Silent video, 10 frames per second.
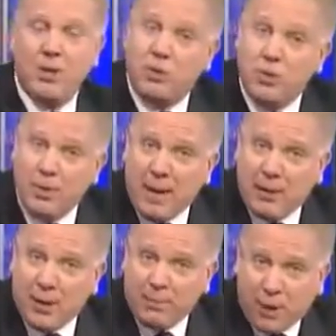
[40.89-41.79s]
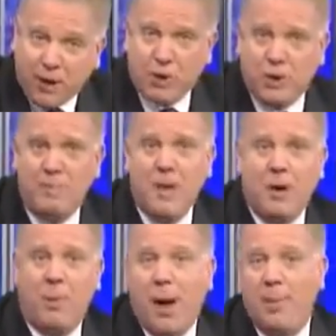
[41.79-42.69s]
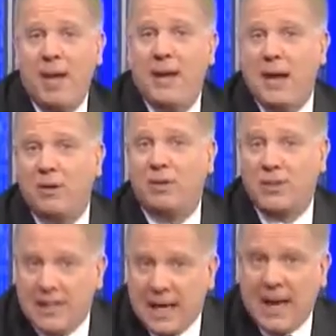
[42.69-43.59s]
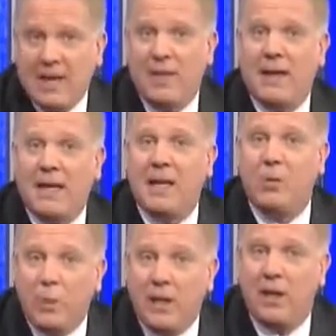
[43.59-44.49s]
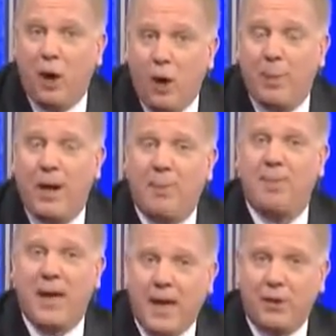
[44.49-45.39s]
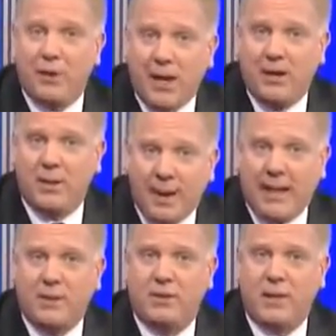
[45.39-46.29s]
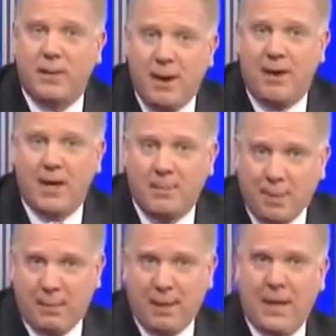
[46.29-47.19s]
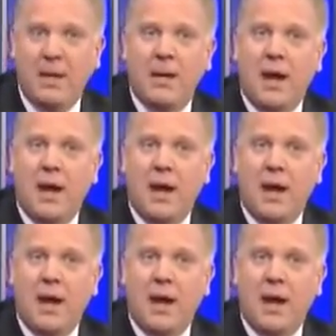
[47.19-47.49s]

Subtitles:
Due to mounting pressure, Obama announced today that he will open up the health care debate to the American public